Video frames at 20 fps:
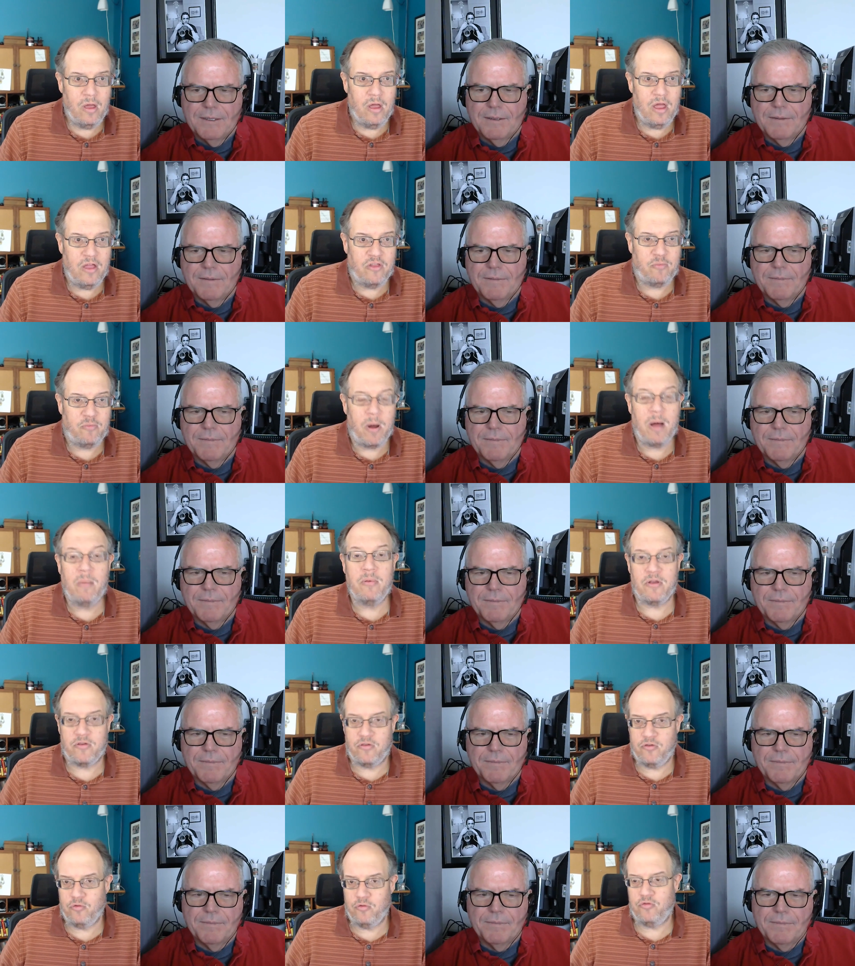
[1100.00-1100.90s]
Speaker 1: it's
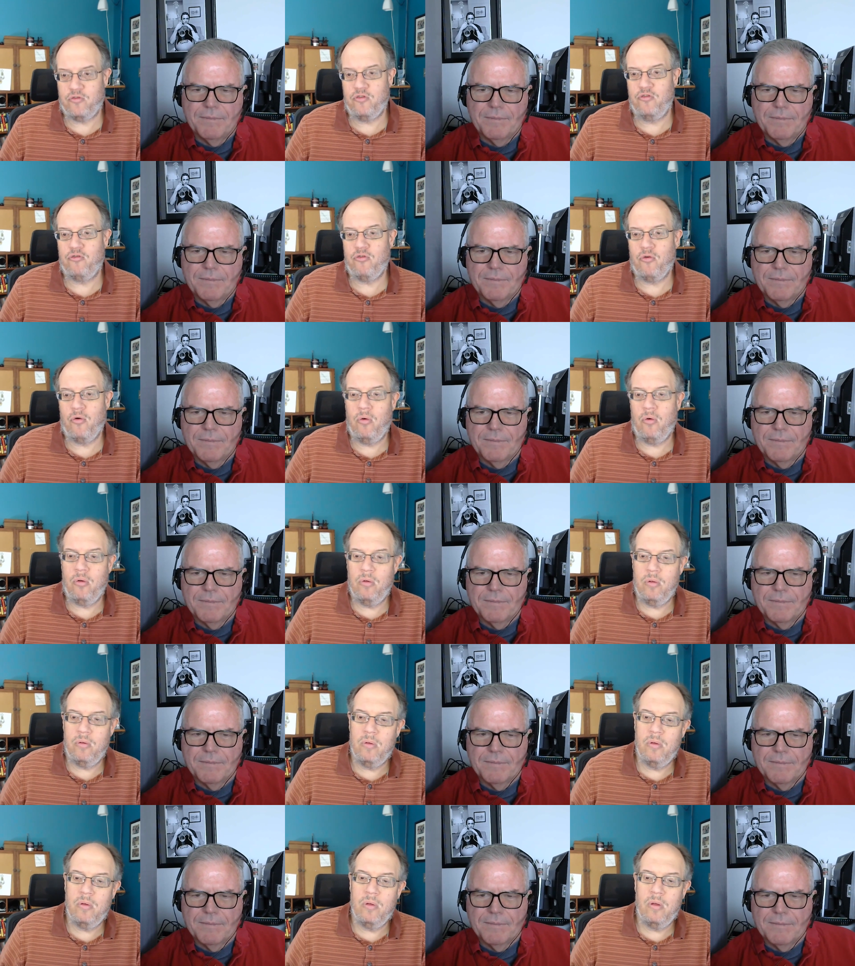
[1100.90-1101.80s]
public source control
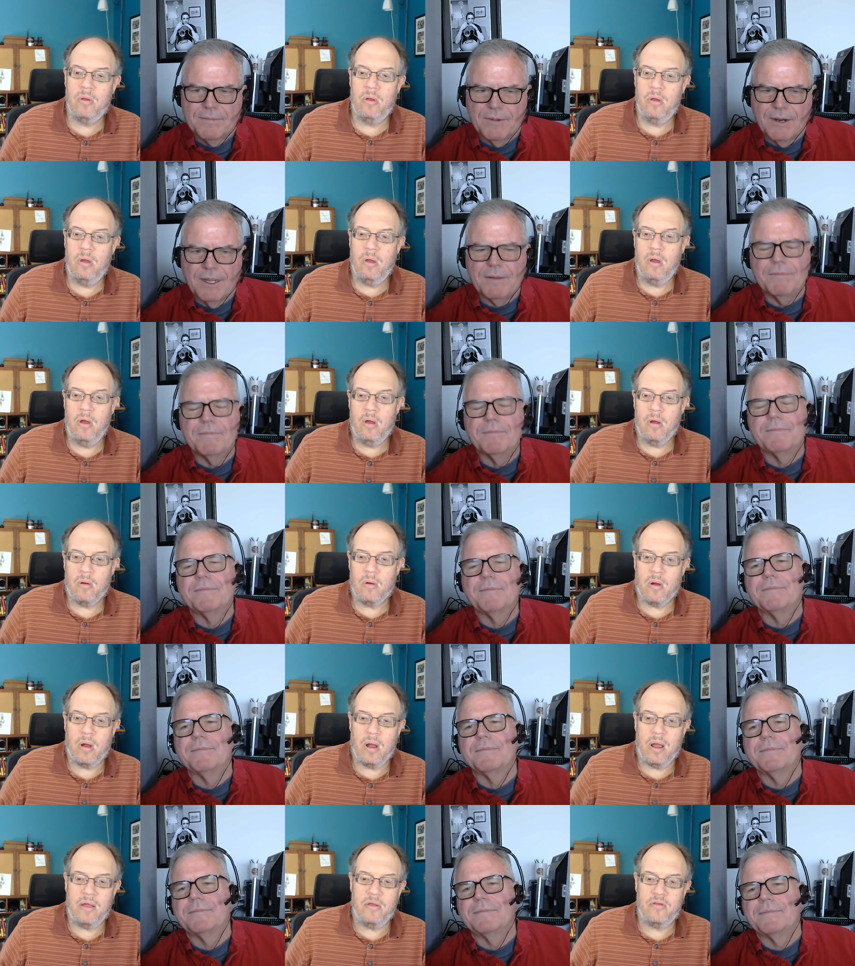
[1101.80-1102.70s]
right
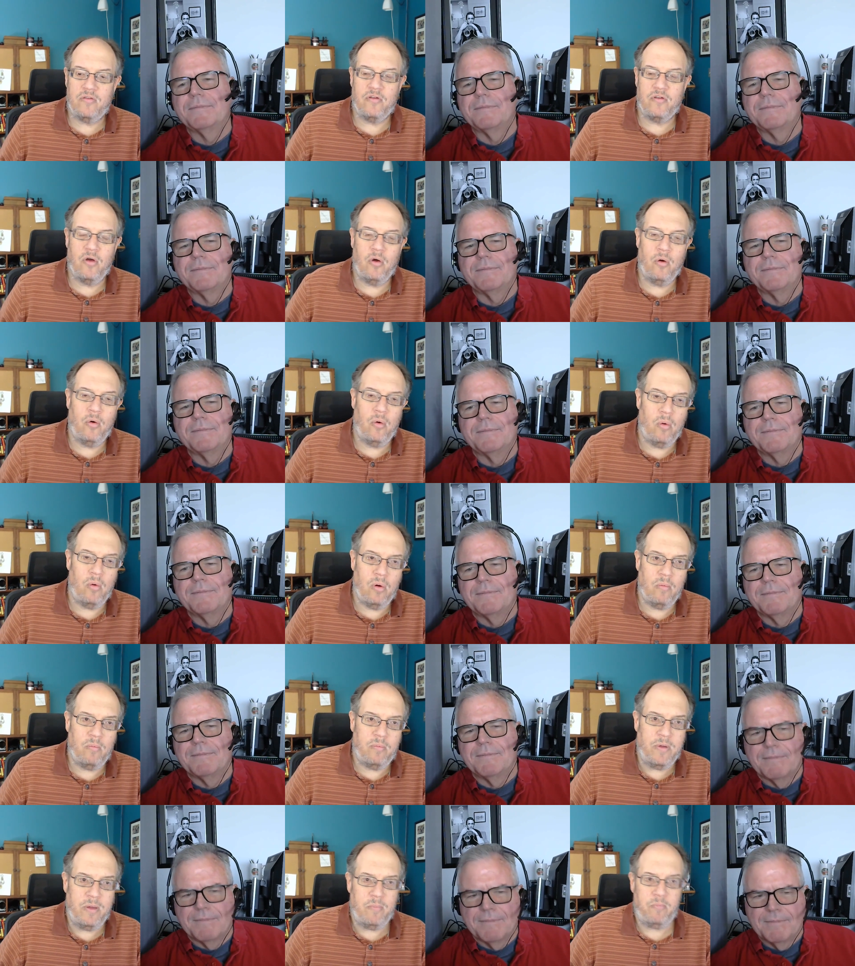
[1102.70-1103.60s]
right so
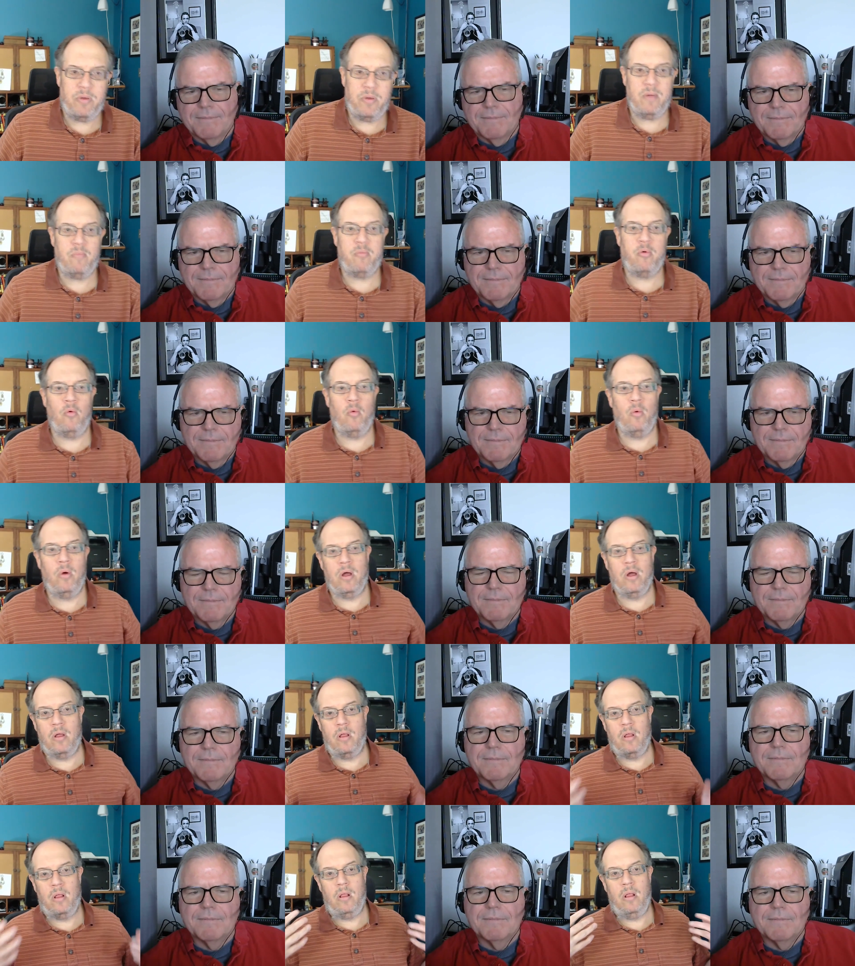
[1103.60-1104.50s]
pe- people
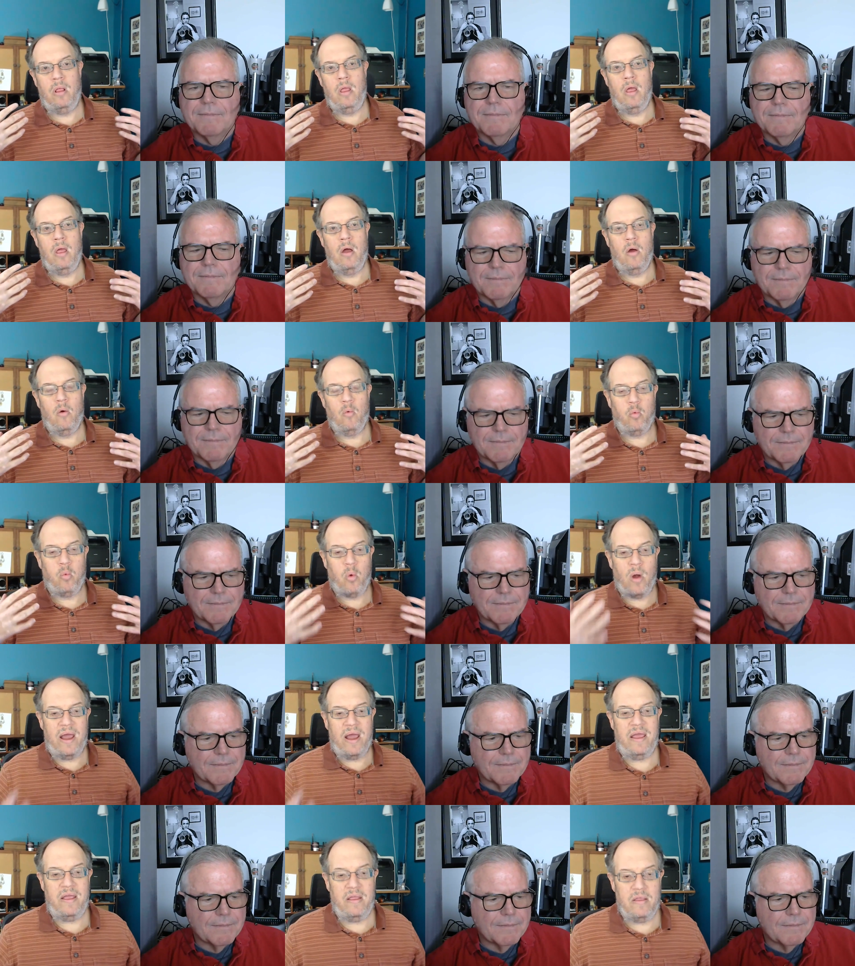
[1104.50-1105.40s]
will
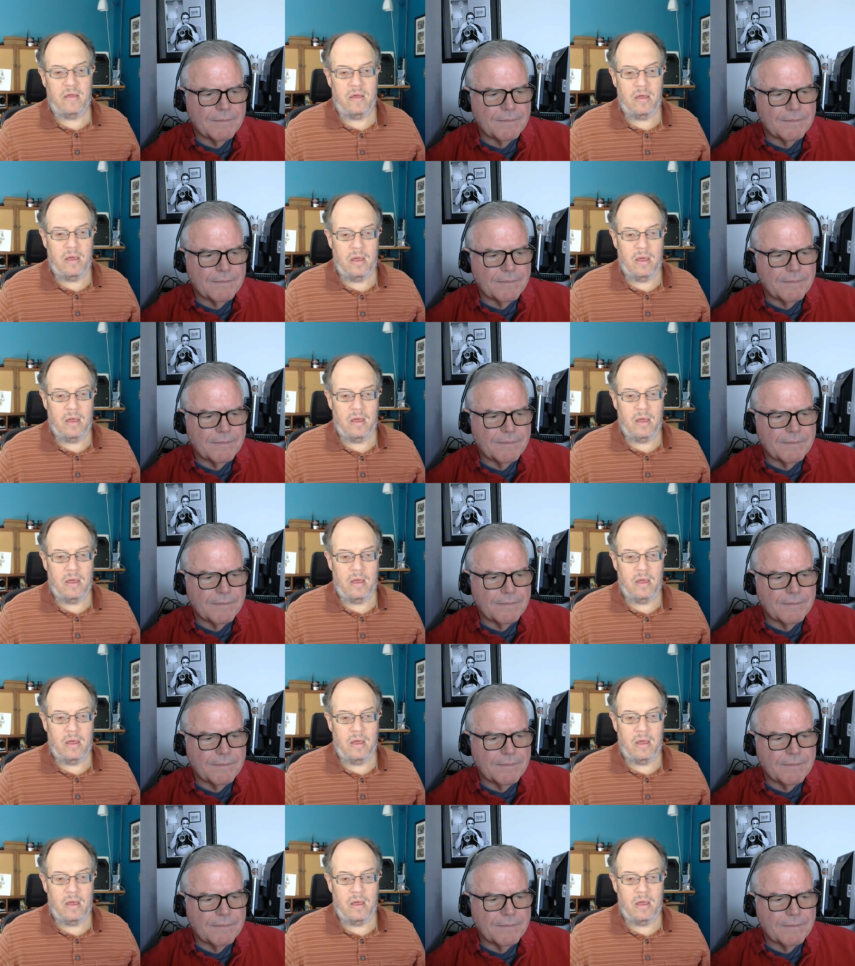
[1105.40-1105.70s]
write